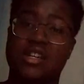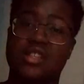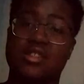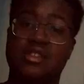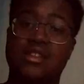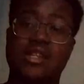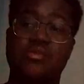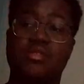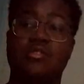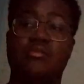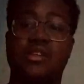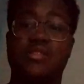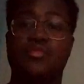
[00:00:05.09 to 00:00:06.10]
The last one I'll
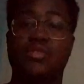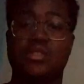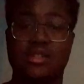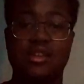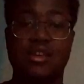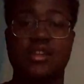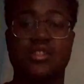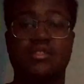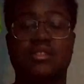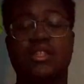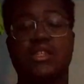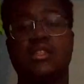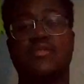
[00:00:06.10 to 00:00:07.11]
make for today
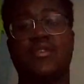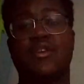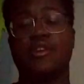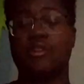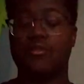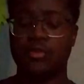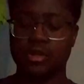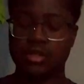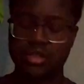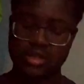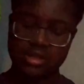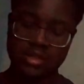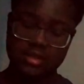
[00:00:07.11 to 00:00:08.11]
actually is Fire in the
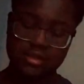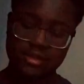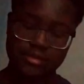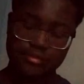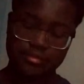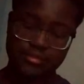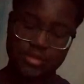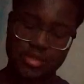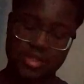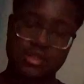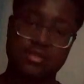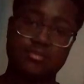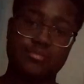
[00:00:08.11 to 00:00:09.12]
Forge.
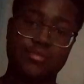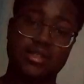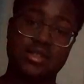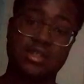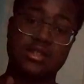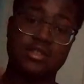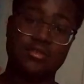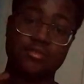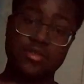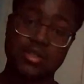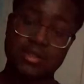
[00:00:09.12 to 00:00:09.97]
So stay tuned.